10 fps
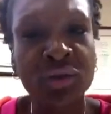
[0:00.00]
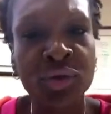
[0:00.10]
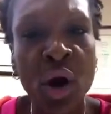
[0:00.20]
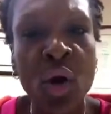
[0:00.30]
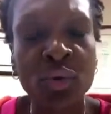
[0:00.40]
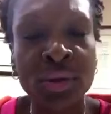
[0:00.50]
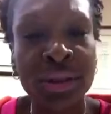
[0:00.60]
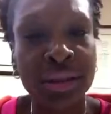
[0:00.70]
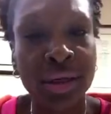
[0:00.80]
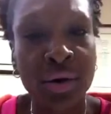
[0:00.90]
Don't
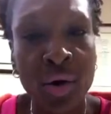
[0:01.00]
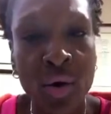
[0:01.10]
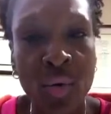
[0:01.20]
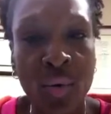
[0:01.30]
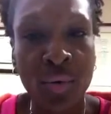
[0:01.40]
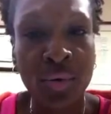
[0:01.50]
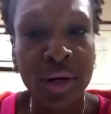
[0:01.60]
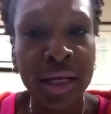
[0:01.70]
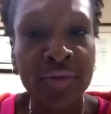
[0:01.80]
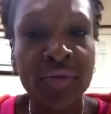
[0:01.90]
go.
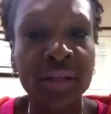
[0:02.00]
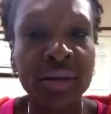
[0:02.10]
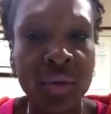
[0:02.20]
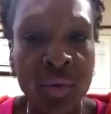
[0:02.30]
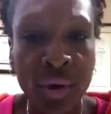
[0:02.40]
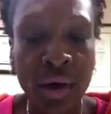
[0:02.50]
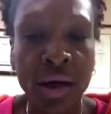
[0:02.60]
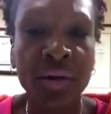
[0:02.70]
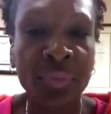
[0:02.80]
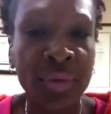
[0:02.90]
If there's an order
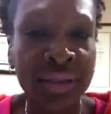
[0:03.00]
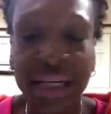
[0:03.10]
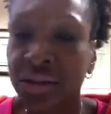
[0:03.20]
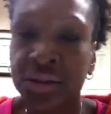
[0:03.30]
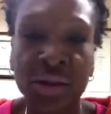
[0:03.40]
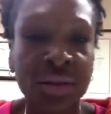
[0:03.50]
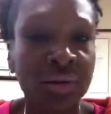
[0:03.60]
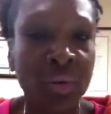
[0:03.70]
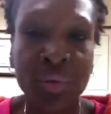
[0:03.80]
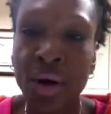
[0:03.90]
of protection, just
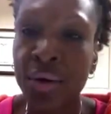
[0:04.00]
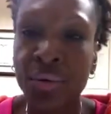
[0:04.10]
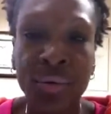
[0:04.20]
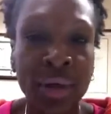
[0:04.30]
don't go.